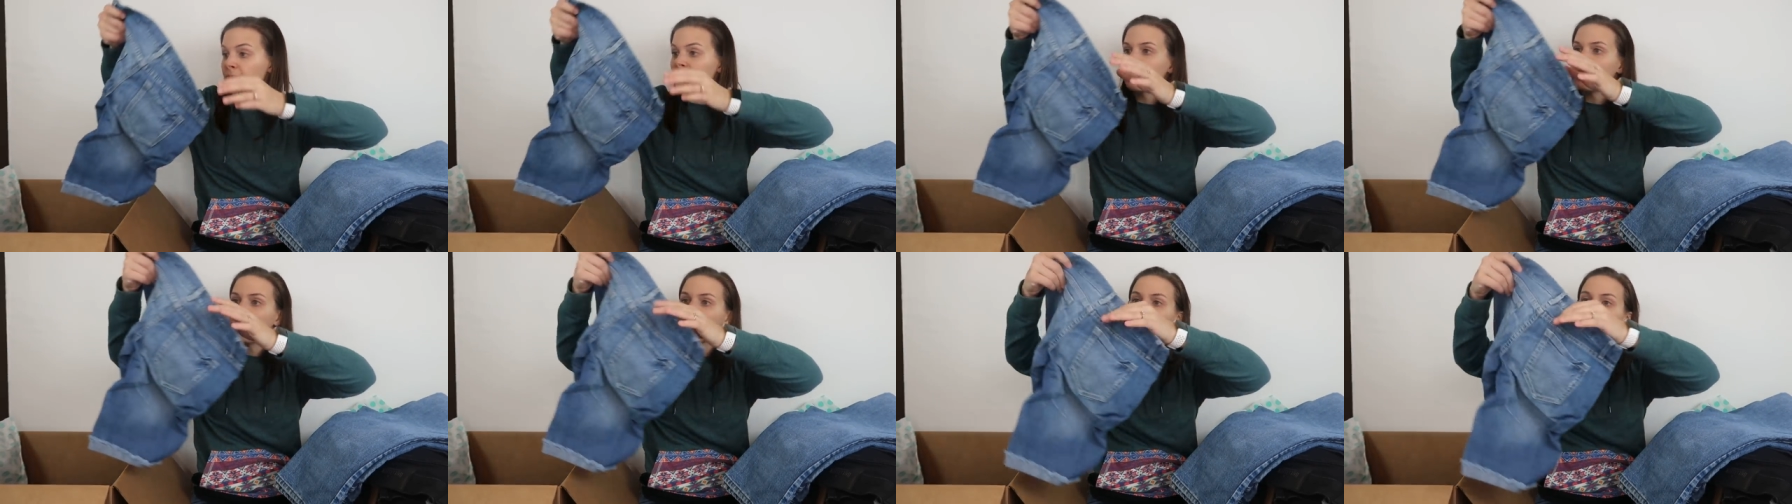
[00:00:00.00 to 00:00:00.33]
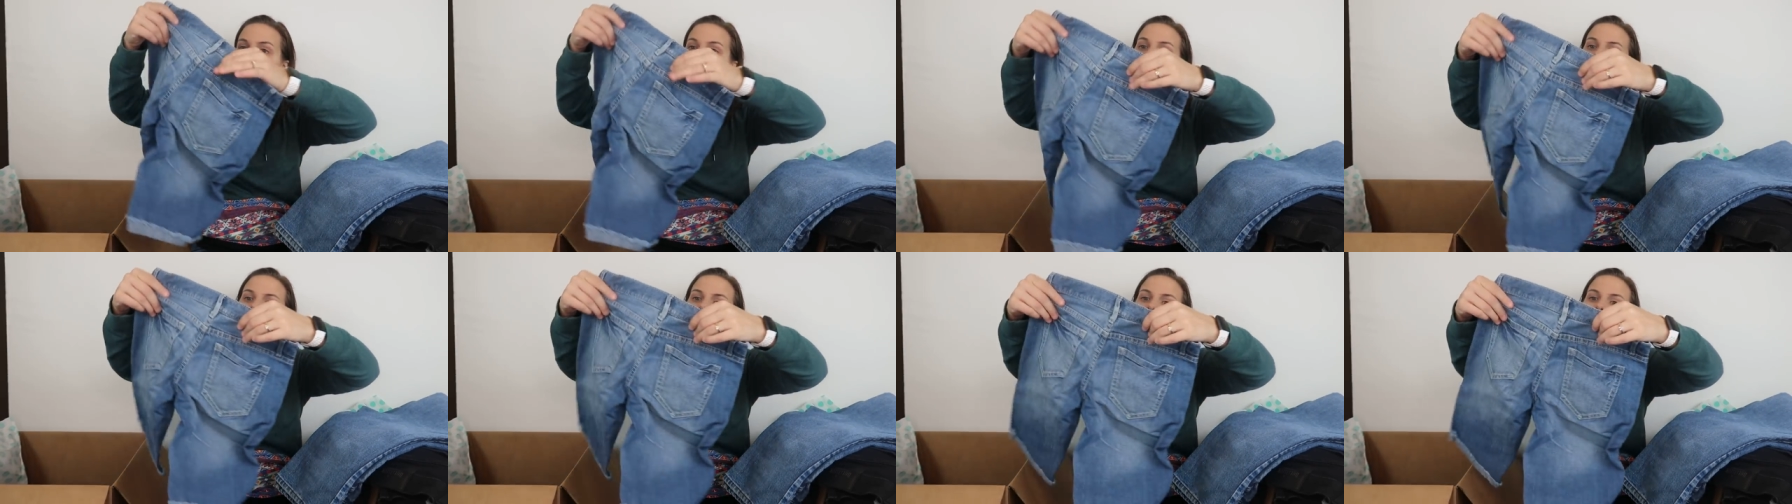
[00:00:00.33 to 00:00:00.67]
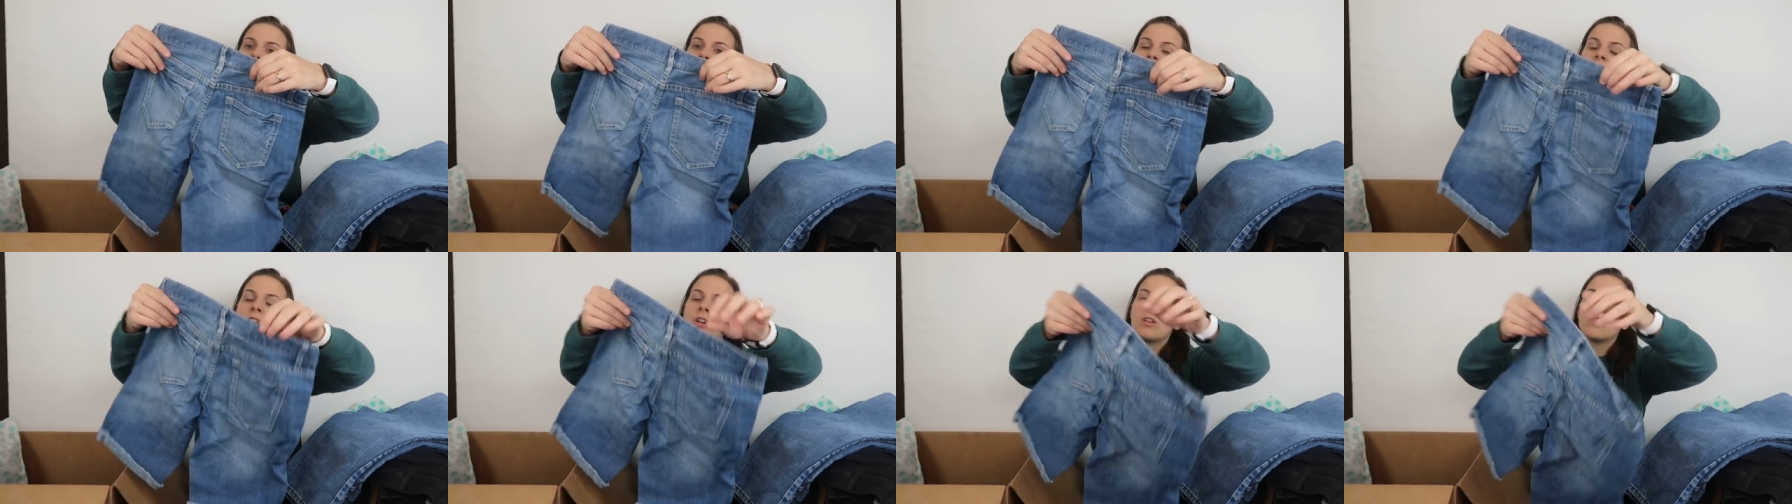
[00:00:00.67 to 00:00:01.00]
Next we
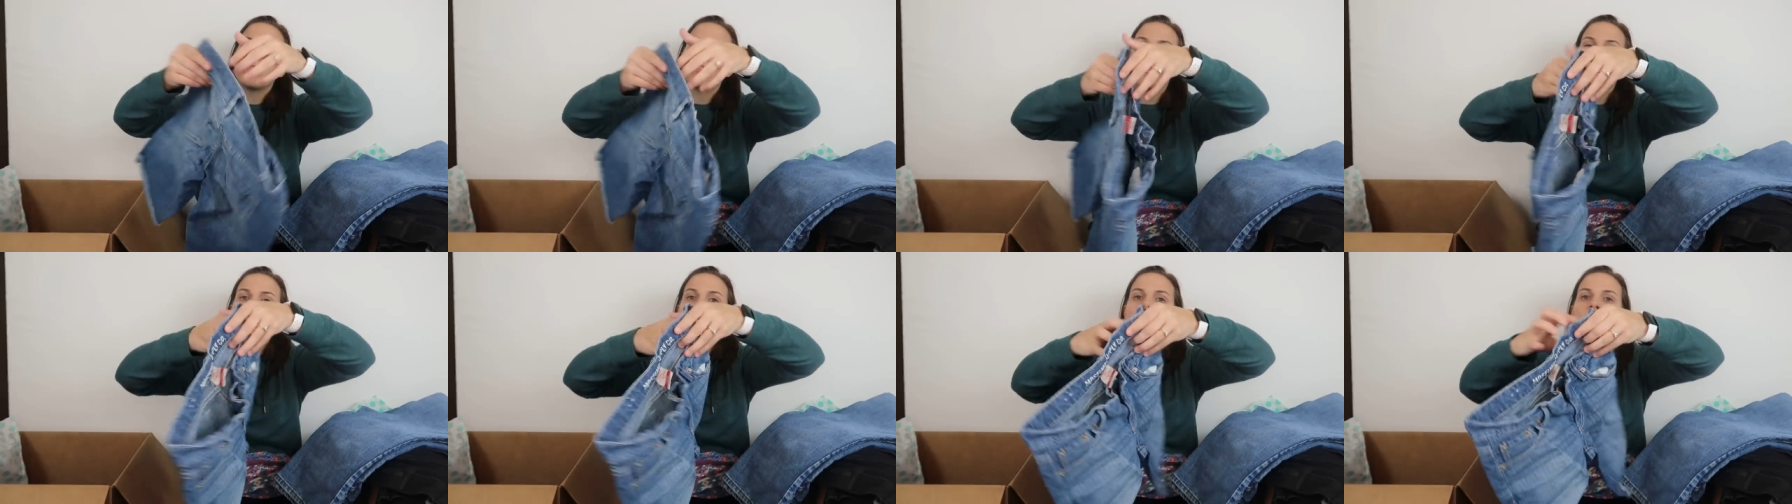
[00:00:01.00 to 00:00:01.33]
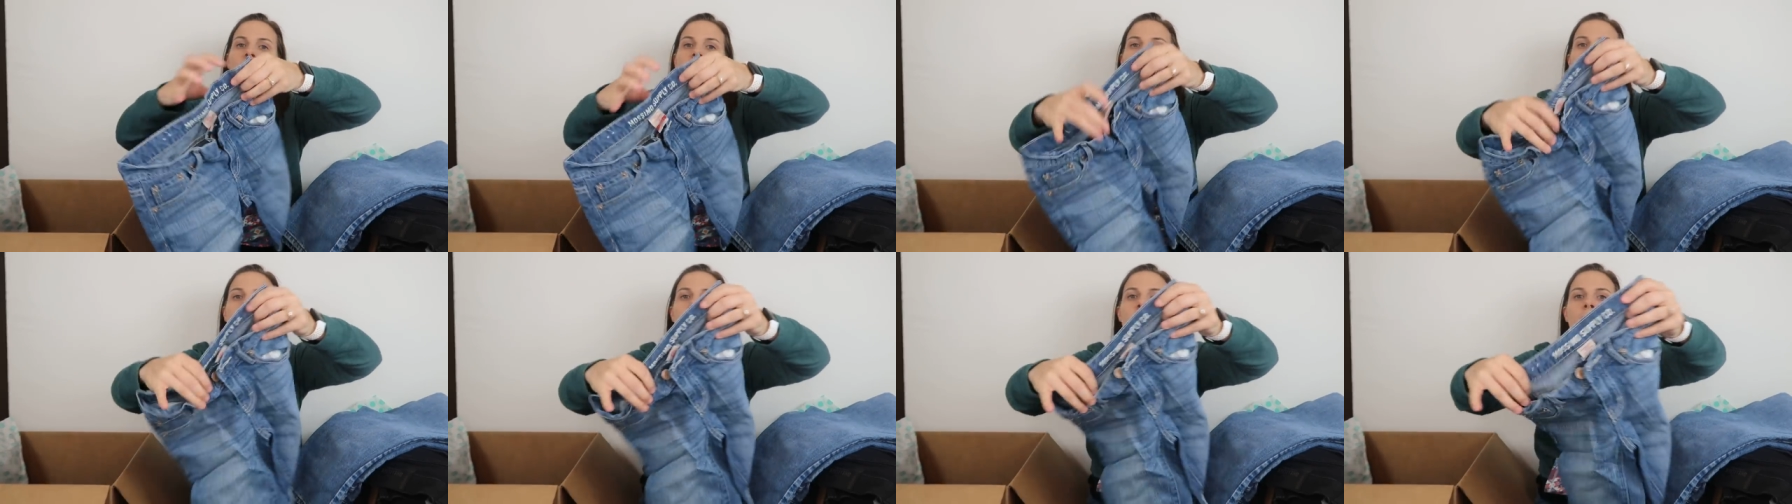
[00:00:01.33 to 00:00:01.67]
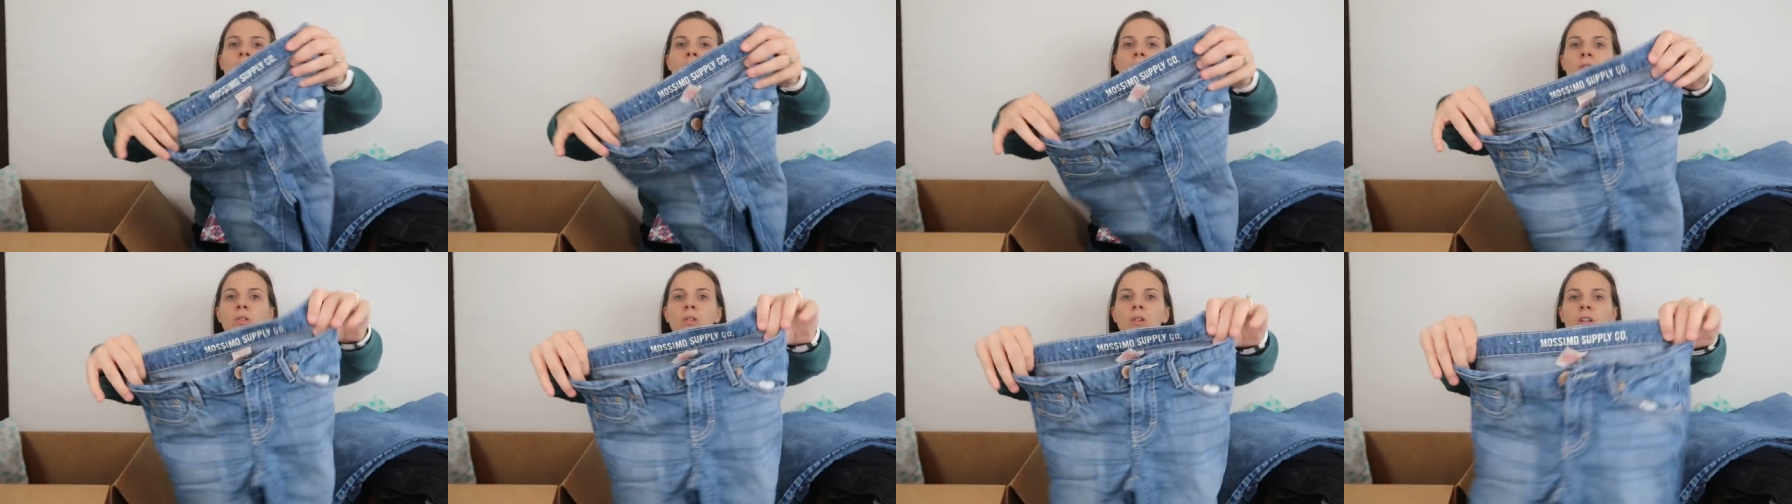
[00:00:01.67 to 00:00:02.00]
have a pair from
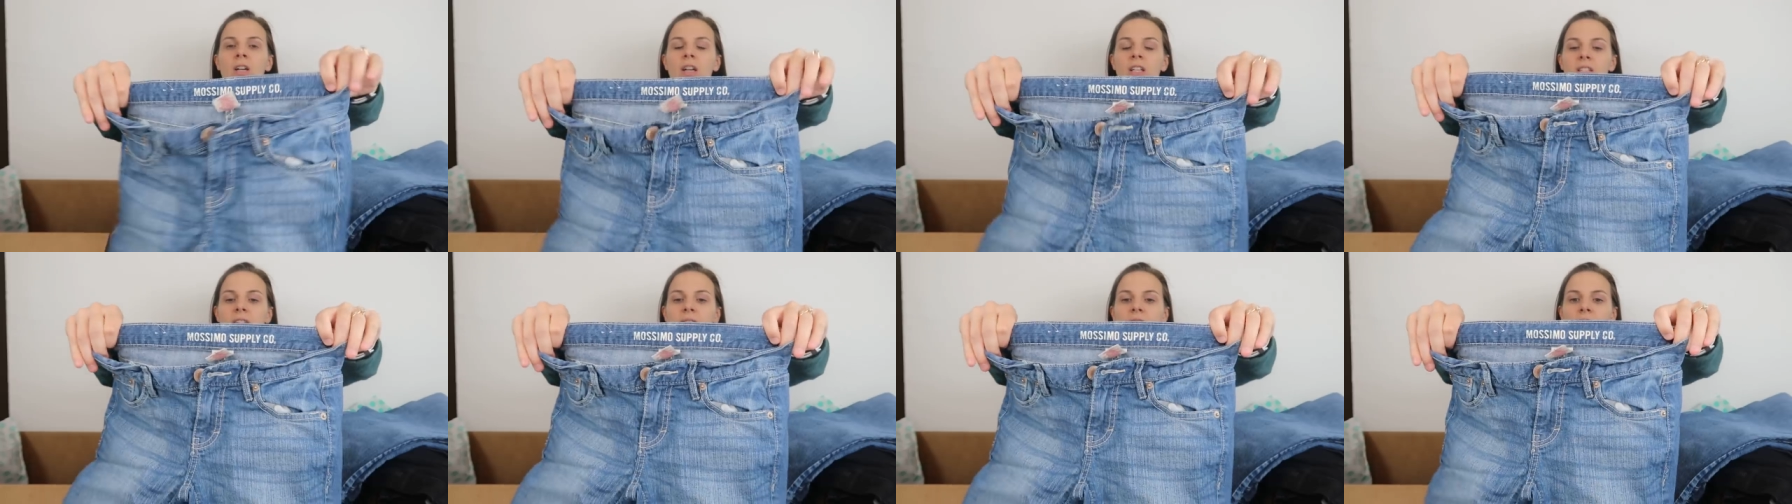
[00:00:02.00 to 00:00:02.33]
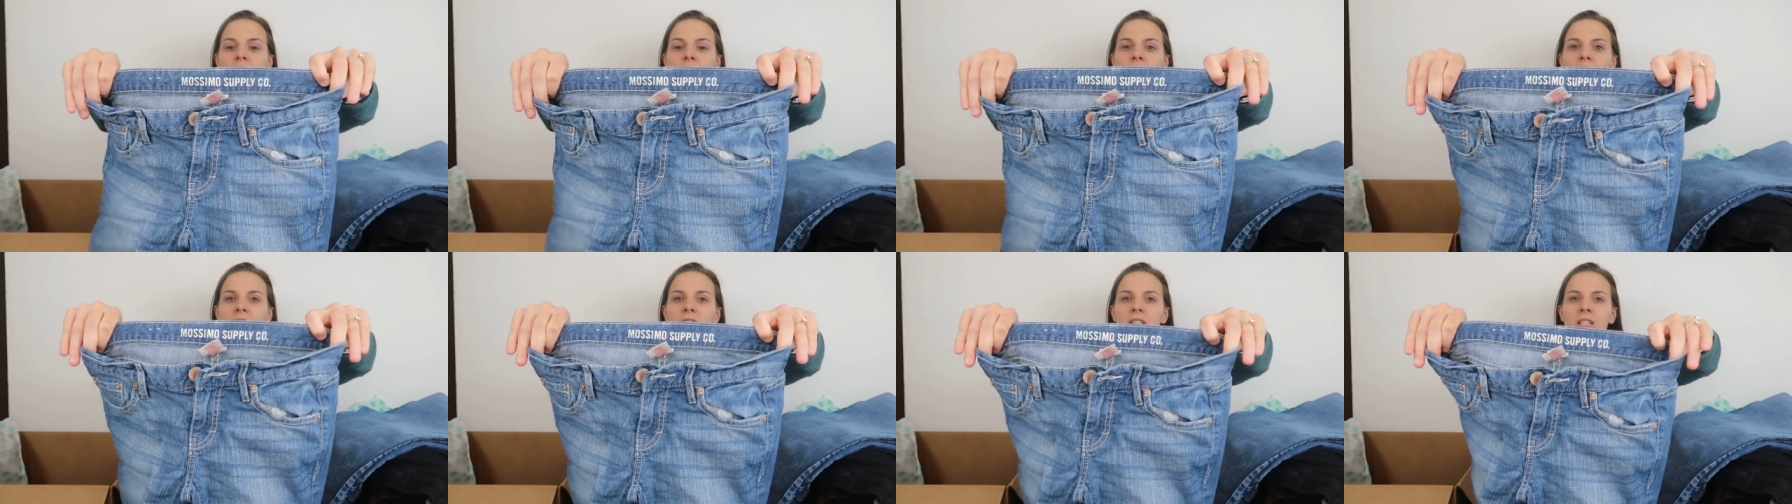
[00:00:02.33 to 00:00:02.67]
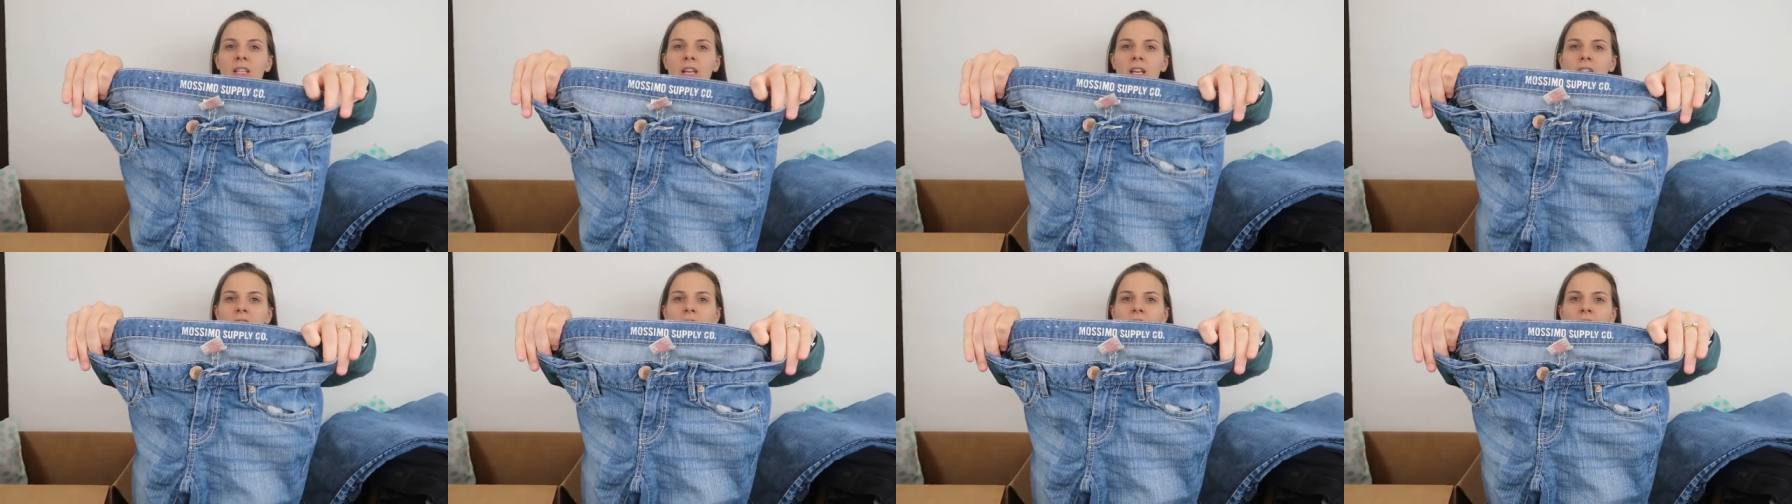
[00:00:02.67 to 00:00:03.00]
Mossimo, as I've already
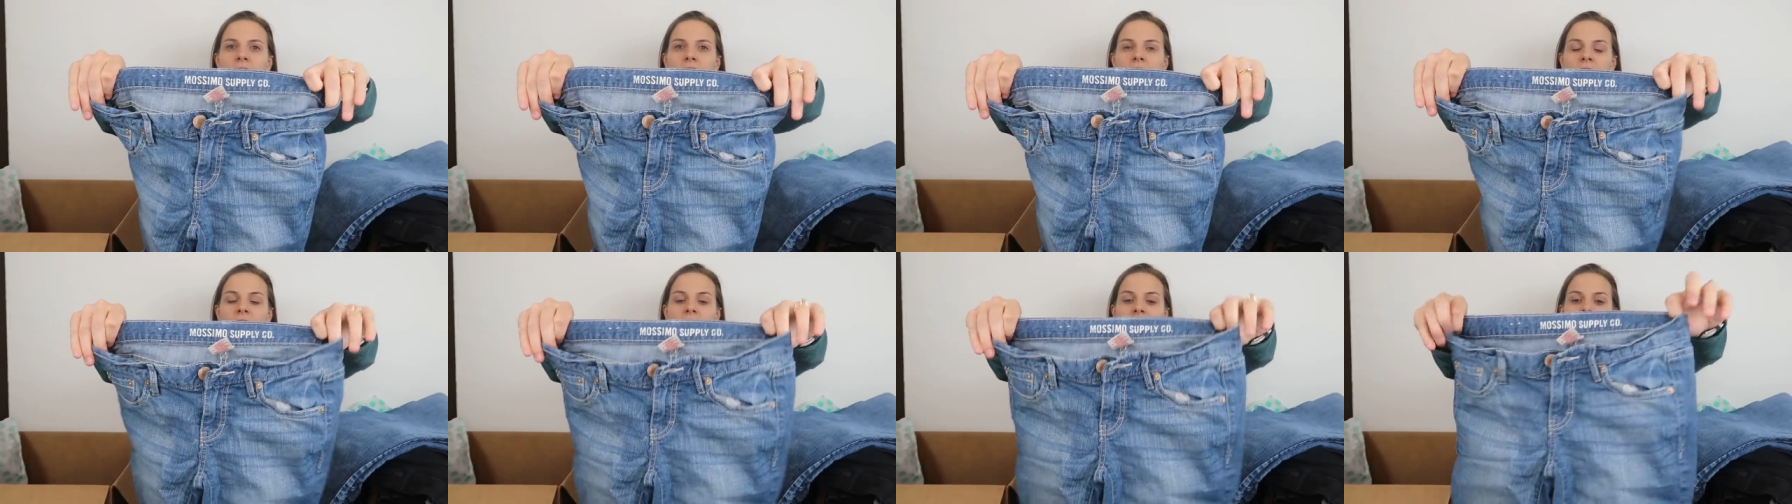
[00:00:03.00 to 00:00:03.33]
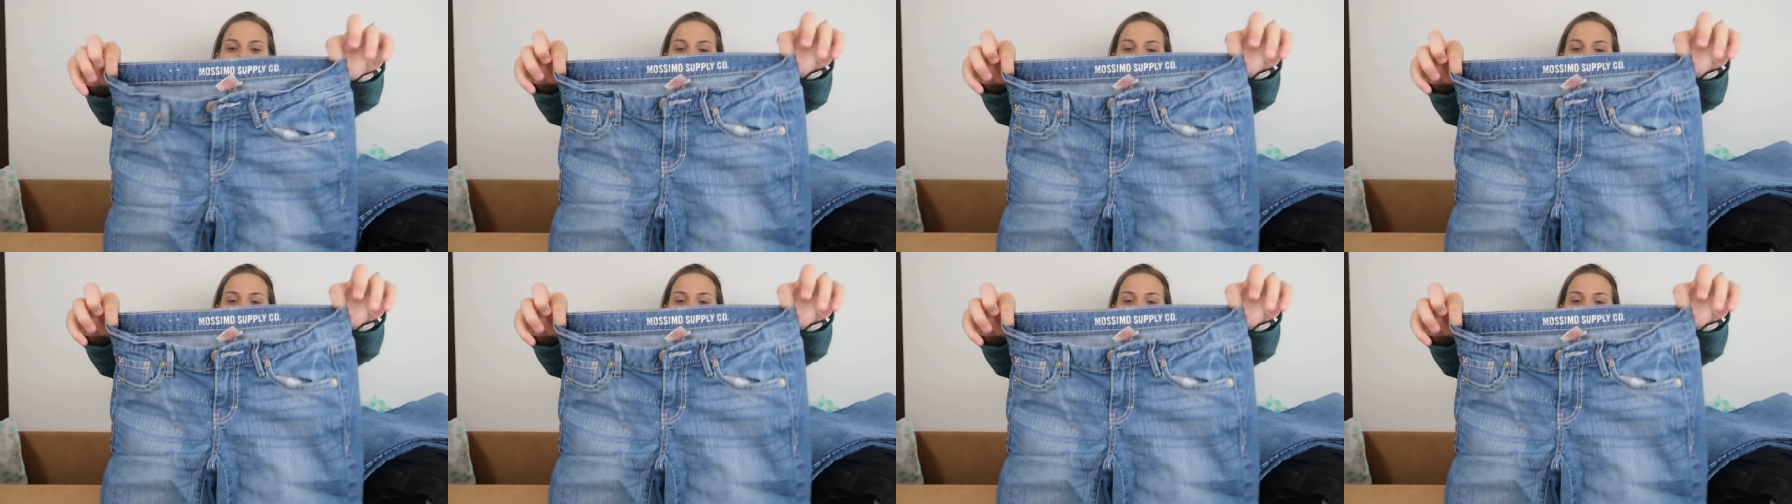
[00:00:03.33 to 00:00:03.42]
said.